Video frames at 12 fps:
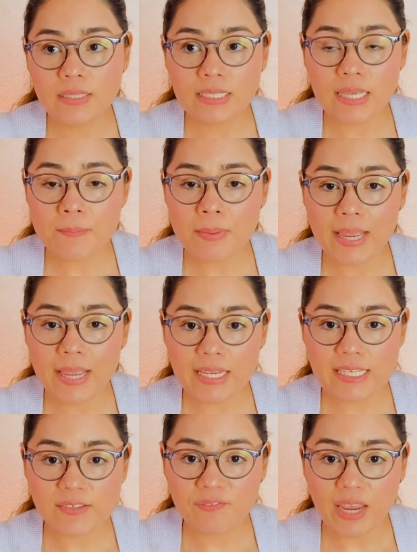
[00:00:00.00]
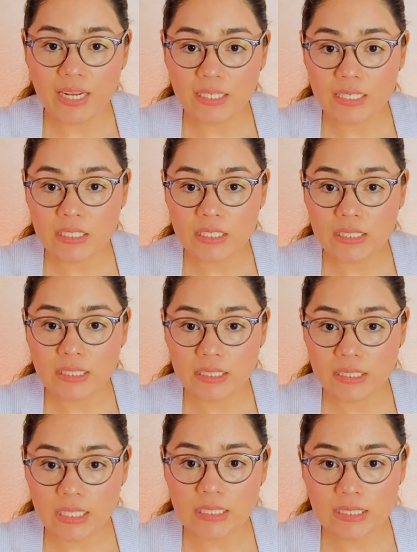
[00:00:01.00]
somebody is failing to
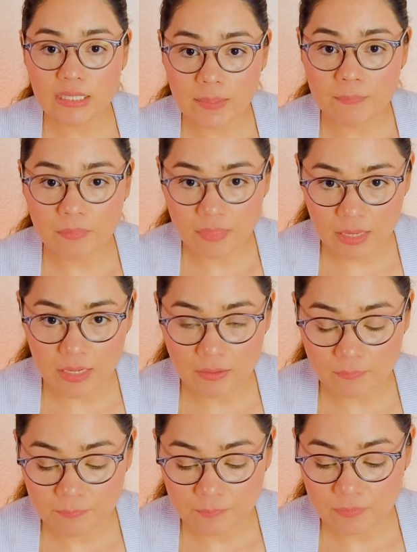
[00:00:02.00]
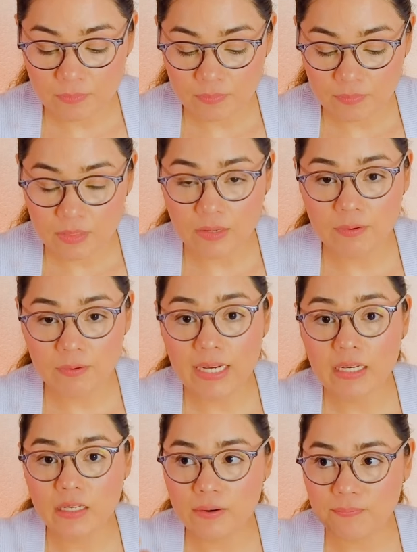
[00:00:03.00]
see something, right?